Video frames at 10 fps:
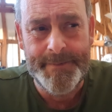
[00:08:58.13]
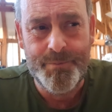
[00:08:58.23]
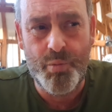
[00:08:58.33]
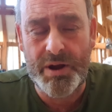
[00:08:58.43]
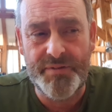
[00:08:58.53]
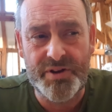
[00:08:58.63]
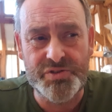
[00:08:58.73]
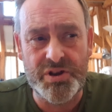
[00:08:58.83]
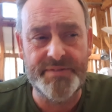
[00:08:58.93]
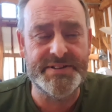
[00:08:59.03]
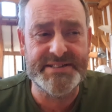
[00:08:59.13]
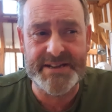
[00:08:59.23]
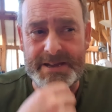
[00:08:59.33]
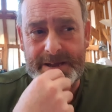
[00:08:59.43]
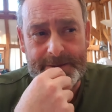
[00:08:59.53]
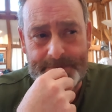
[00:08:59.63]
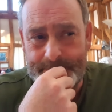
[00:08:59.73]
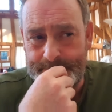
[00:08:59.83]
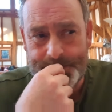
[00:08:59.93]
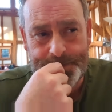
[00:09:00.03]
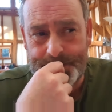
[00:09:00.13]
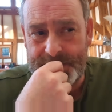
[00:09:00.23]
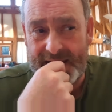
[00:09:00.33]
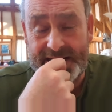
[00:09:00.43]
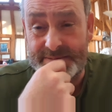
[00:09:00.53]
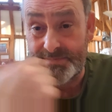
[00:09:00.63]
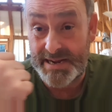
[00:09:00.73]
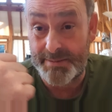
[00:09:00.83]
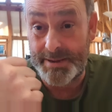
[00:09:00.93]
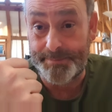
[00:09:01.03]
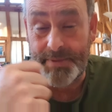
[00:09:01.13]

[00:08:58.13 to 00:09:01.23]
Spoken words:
one of our drivers, Khalid. Hello, mate.